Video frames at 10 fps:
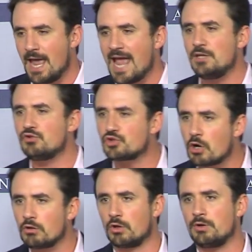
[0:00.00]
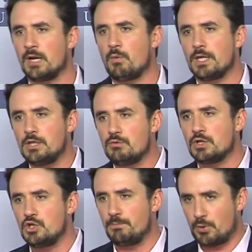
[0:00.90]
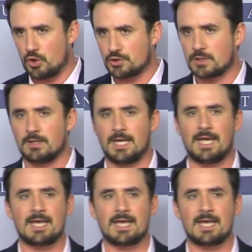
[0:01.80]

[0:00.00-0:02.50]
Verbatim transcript: And you start learning what you can do personally.